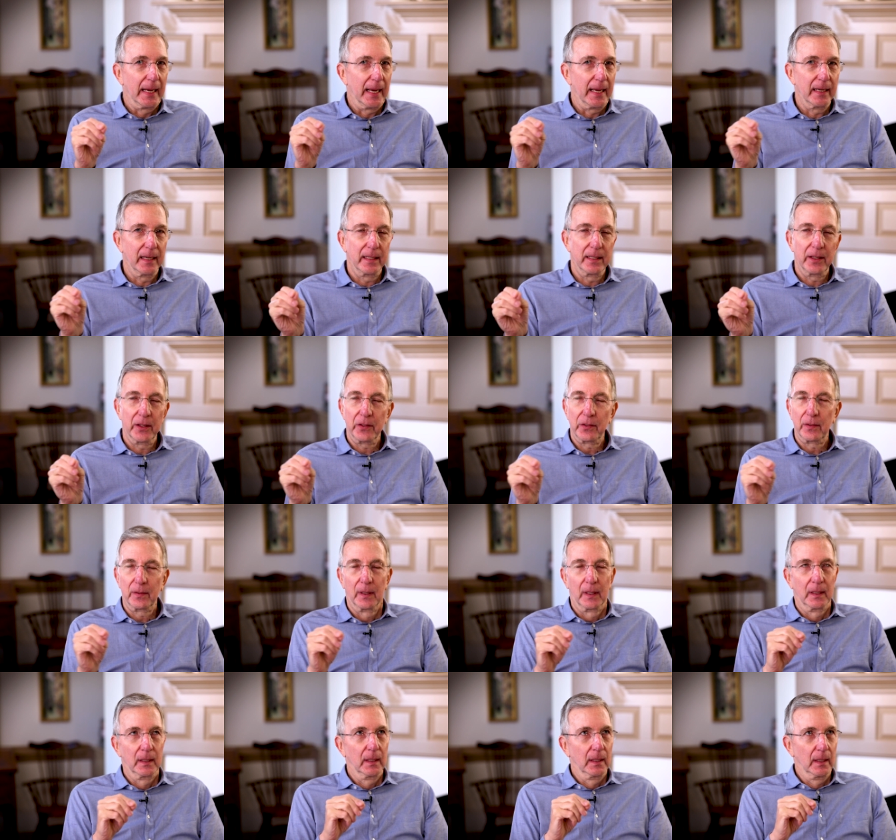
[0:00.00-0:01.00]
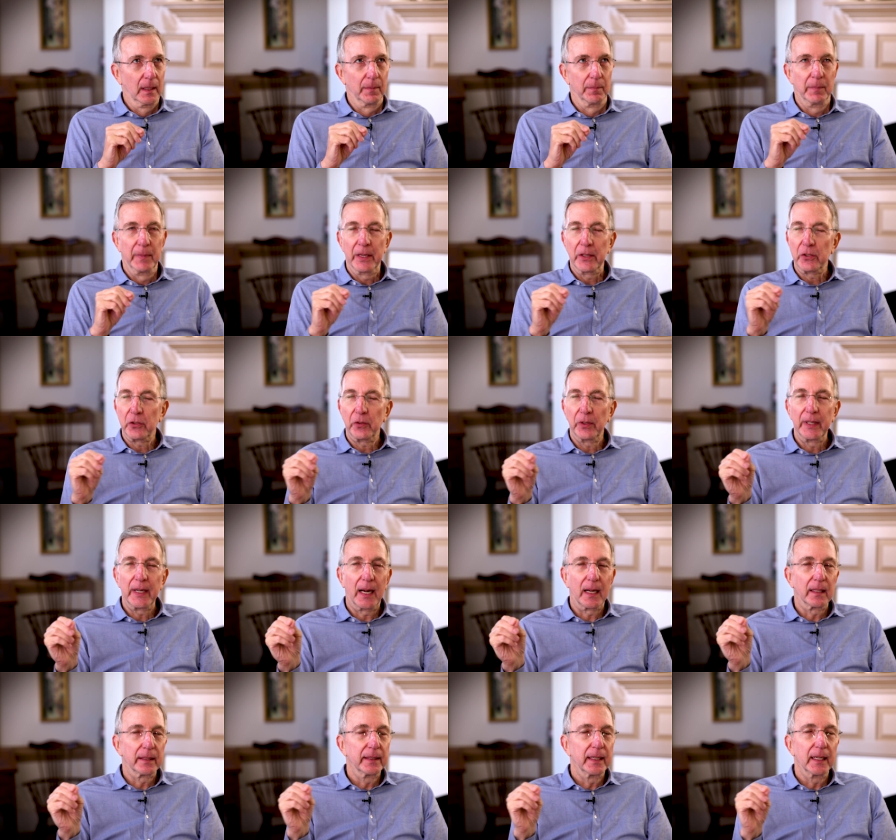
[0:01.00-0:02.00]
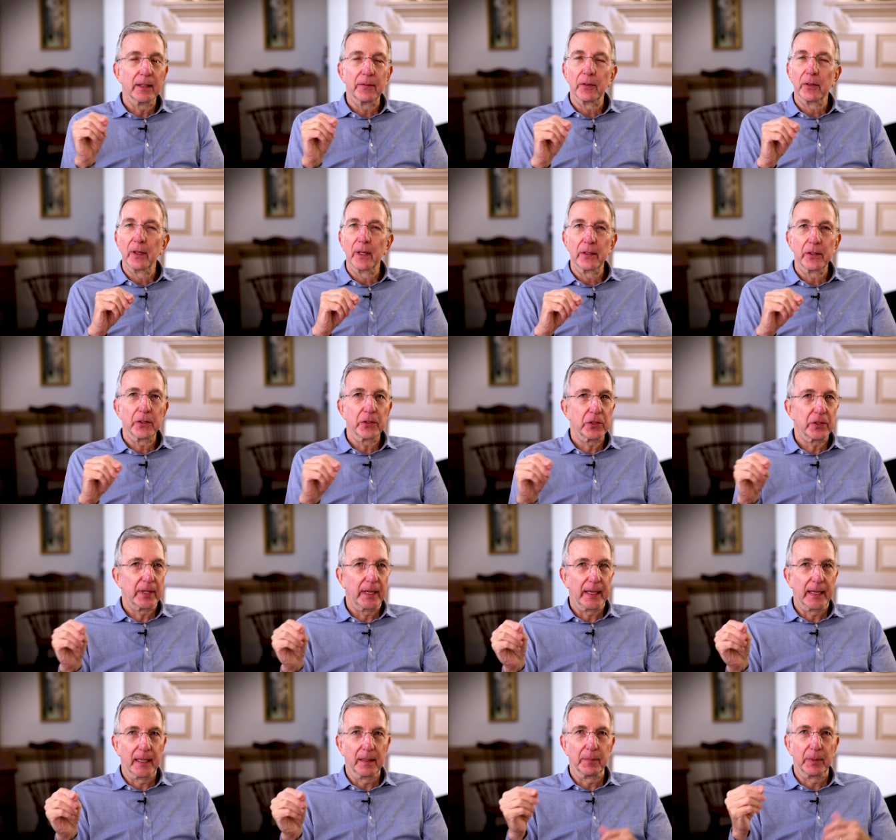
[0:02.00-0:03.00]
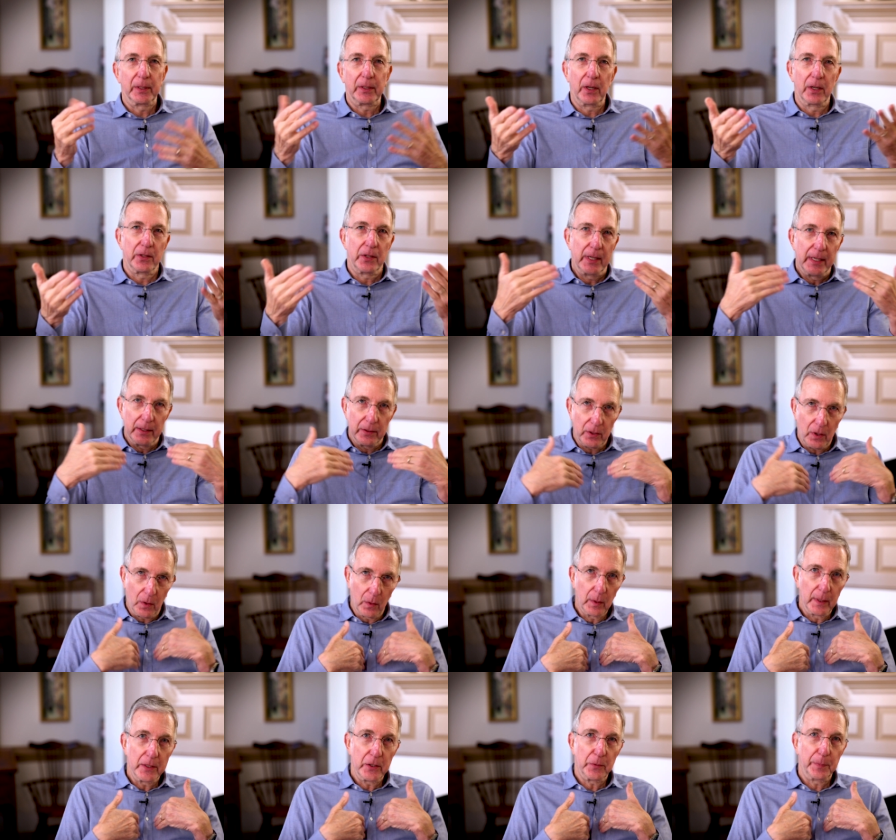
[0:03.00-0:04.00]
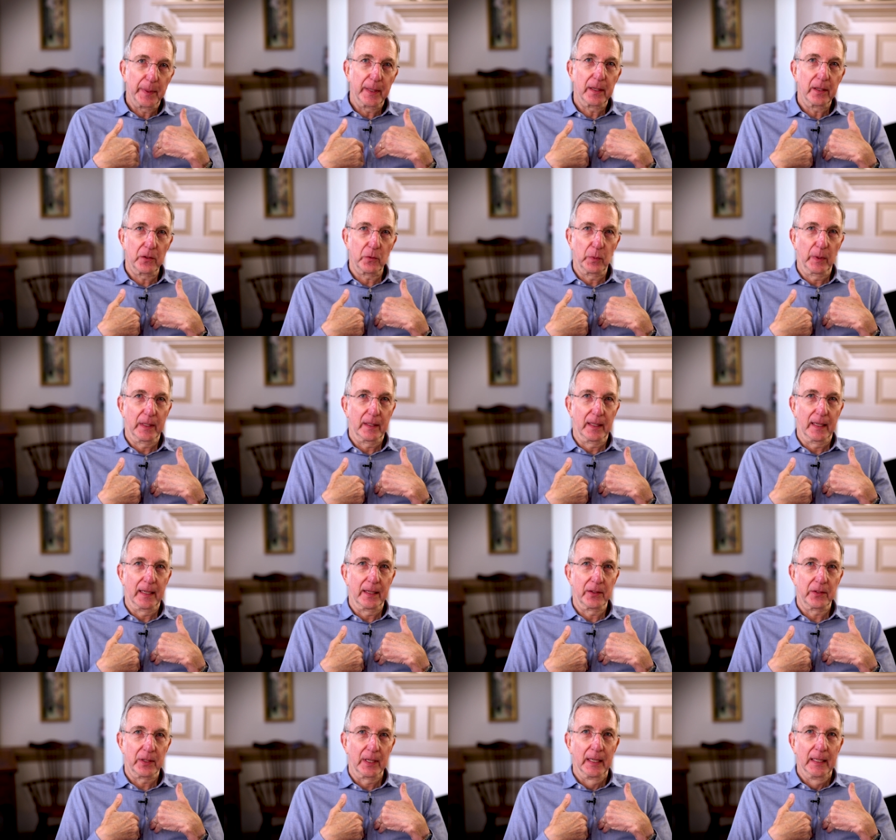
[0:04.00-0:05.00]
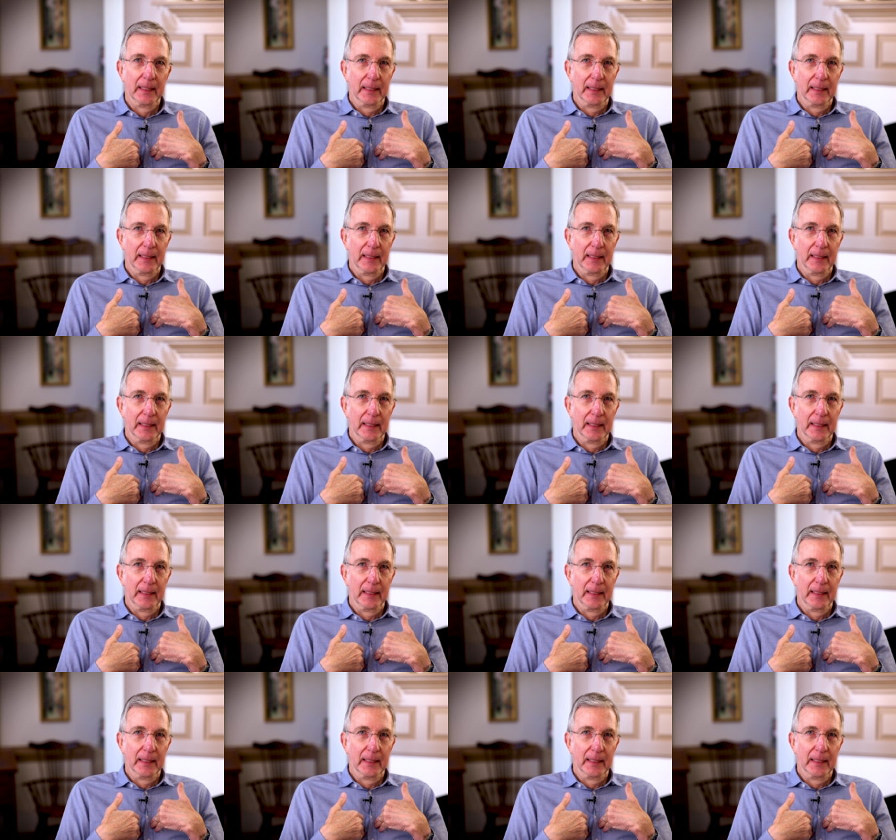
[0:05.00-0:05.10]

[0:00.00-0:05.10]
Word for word: And in this mystery I'll never understand because His Holy Spirit is with us.